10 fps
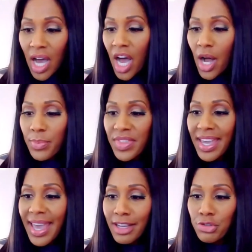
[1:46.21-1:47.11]
um,
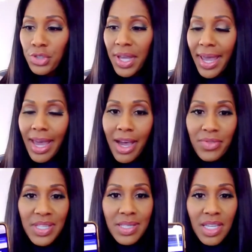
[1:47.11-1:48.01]
they actually have
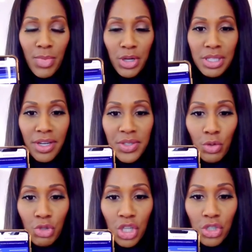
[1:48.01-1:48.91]
this is the American Lung
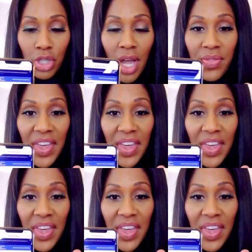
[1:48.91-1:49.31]
Association.